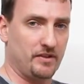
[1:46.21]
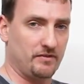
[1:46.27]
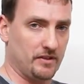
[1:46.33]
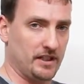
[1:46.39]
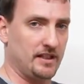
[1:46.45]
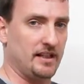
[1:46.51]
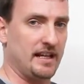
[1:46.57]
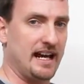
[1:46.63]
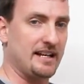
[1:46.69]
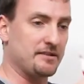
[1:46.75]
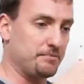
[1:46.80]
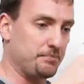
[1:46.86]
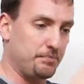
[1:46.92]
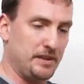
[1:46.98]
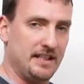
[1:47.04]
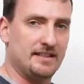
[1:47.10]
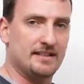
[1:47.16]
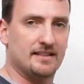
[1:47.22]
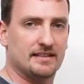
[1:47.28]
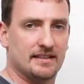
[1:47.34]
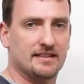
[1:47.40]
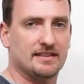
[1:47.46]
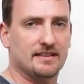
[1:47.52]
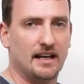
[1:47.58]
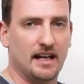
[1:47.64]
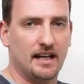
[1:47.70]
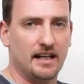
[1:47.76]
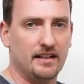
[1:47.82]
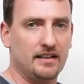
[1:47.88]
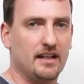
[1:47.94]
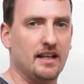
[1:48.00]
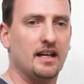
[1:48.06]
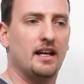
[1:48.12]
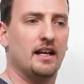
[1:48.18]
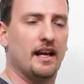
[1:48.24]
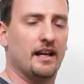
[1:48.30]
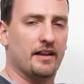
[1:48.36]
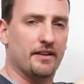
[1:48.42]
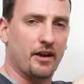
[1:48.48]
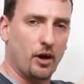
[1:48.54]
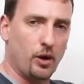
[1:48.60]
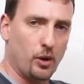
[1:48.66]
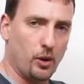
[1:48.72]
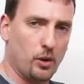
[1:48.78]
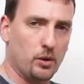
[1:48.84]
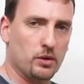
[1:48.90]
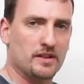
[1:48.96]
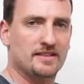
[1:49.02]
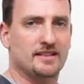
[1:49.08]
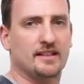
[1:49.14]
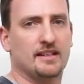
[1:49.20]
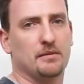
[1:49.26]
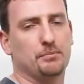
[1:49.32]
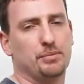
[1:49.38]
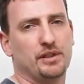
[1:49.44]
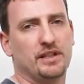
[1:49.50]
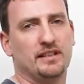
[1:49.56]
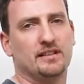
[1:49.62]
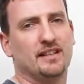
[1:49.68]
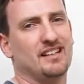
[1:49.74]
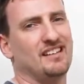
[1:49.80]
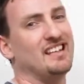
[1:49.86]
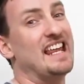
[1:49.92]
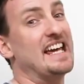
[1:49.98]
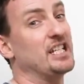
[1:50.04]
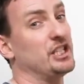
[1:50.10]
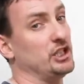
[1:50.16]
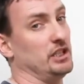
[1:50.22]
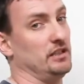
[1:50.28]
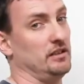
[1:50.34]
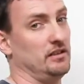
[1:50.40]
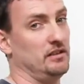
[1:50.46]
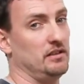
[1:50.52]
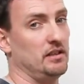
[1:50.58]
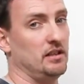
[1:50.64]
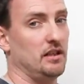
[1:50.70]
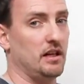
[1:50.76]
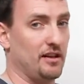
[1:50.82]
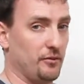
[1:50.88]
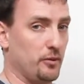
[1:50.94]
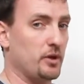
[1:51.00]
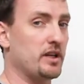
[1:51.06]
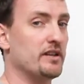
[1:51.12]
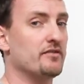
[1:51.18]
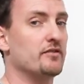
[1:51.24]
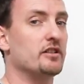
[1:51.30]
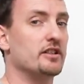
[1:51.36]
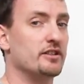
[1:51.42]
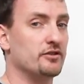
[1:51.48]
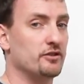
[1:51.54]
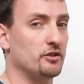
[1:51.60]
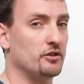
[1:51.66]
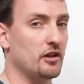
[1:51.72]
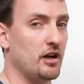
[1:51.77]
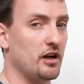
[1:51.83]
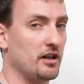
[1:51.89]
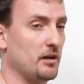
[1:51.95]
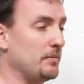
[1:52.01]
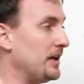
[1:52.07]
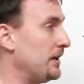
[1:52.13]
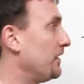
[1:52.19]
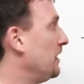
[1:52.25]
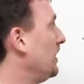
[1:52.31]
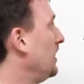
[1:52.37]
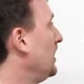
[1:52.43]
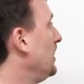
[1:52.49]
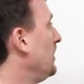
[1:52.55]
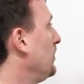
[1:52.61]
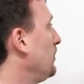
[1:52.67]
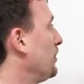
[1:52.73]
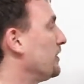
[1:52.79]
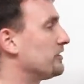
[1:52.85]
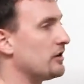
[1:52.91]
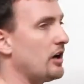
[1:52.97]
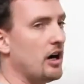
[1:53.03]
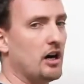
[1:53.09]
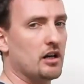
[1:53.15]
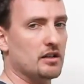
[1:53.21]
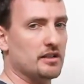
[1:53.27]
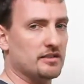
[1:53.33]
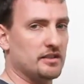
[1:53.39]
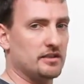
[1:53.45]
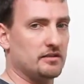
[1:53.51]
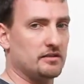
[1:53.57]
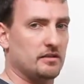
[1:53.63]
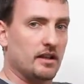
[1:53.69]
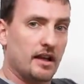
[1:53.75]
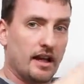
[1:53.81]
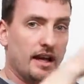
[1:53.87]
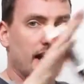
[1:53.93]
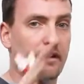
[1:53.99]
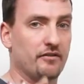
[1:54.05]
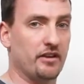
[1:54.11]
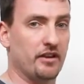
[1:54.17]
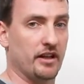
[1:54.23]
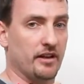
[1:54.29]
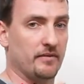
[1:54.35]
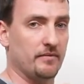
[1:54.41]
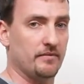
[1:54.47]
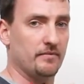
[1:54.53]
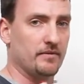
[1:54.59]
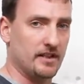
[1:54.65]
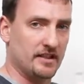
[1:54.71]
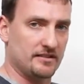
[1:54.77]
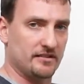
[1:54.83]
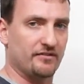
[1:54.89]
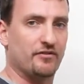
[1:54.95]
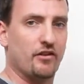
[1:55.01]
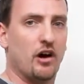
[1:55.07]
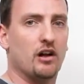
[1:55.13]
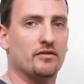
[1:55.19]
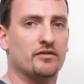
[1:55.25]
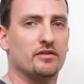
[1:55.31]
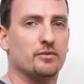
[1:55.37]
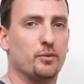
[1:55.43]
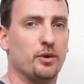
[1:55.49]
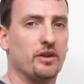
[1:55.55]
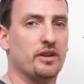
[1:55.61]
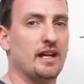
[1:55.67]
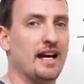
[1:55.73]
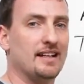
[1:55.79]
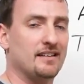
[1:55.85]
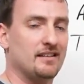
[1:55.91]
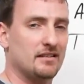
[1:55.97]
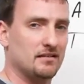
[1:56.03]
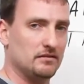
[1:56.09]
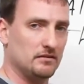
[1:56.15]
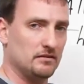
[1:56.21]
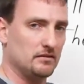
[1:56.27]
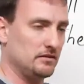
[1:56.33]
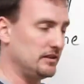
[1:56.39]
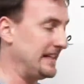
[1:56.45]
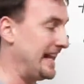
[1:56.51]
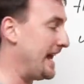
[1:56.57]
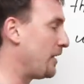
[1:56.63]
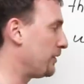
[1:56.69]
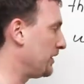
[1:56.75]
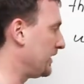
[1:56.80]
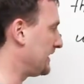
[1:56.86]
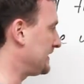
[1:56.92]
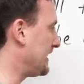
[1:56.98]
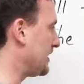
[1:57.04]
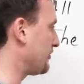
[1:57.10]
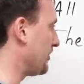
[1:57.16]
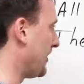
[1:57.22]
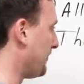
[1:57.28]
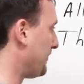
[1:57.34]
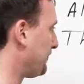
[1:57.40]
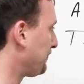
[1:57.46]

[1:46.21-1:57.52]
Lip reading: right? It has pieces inside, and then the whole is the complete collection of whatever it is you're talking about. Whereas all is just everything that's involved with that noun, etc.